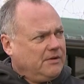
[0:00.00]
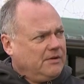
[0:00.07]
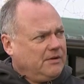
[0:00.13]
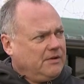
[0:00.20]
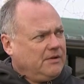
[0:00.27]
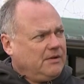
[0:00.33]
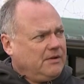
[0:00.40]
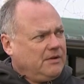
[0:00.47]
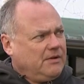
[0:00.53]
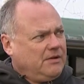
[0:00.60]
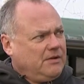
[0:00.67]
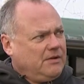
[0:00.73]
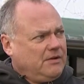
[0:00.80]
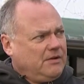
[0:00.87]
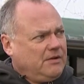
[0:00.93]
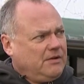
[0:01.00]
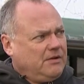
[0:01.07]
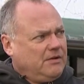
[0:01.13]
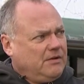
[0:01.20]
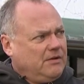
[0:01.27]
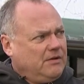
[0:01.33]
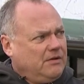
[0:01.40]

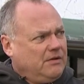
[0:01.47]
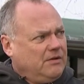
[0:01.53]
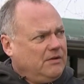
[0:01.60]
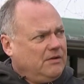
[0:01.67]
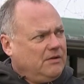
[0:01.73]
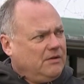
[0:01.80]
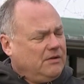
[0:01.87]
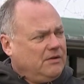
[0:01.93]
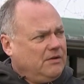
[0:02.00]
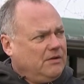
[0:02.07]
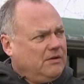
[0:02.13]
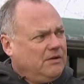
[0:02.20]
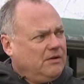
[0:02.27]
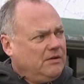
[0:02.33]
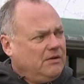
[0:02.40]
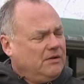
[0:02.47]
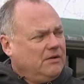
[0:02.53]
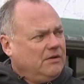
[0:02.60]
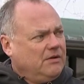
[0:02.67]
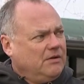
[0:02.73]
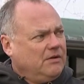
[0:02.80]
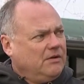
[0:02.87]

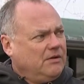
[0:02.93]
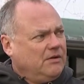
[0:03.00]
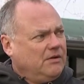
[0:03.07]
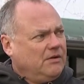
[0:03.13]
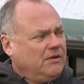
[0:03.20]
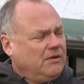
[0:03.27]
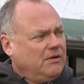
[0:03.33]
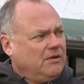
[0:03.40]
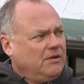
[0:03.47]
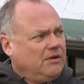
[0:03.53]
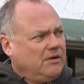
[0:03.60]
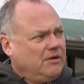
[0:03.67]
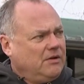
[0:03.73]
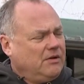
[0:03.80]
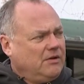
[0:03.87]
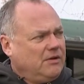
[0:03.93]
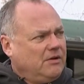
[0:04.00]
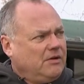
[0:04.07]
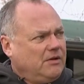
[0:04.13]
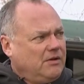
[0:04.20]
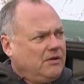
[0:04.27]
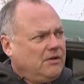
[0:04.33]

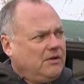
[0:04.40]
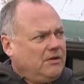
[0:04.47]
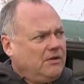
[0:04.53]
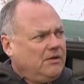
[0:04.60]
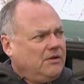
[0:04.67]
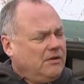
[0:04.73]
The person shown says nothing.